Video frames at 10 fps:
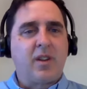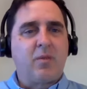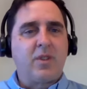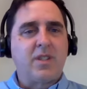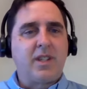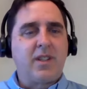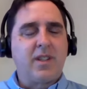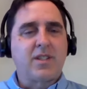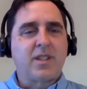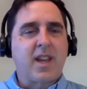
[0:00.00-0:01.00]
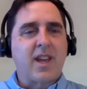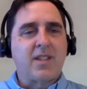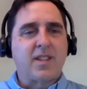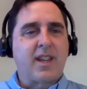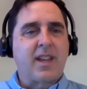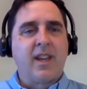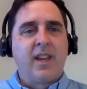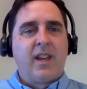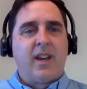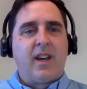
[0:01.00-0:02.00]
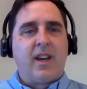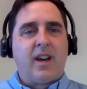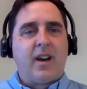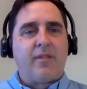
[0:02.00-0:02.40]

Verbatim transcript: You know, we see this as a uh,